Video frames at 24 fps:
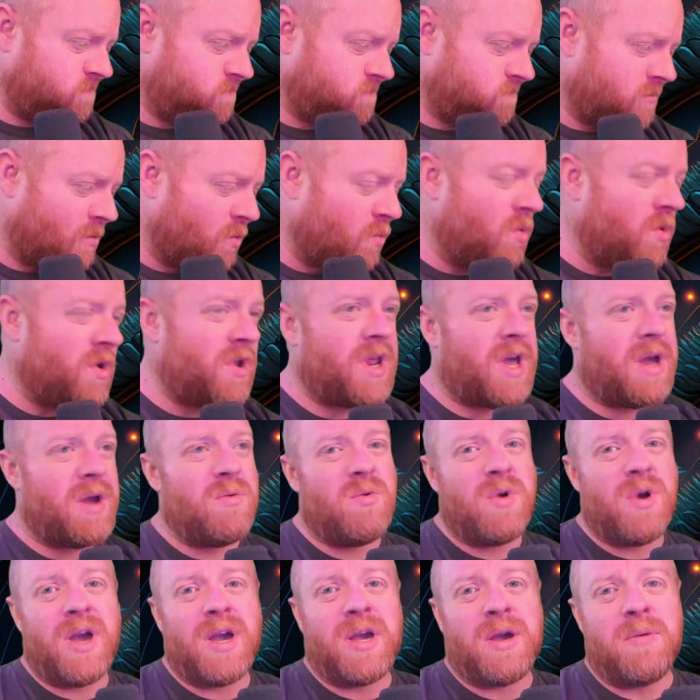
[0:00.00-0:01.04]
Would I
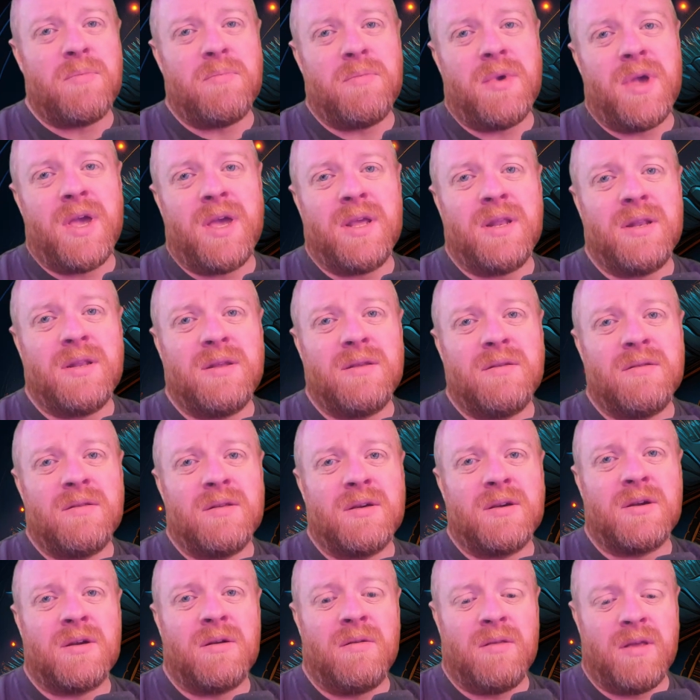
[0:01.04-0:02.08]
recommend
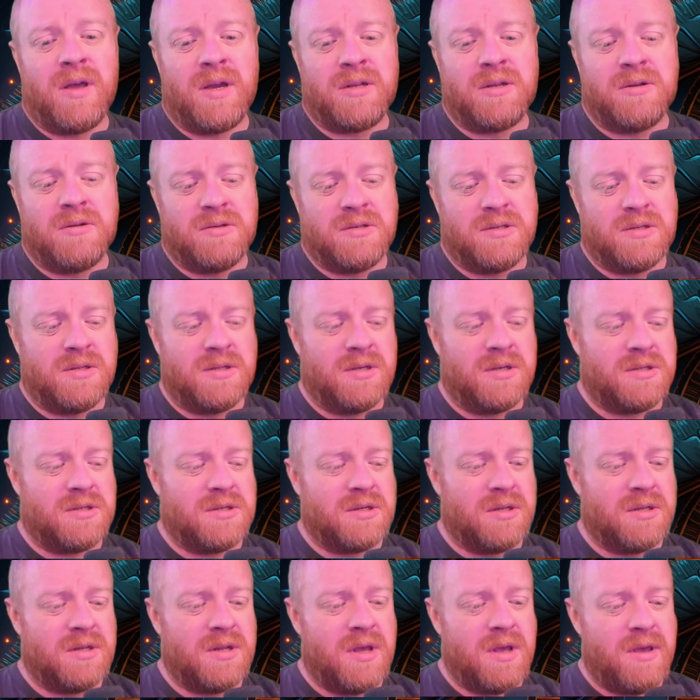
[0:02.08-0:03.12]
the collector's edition?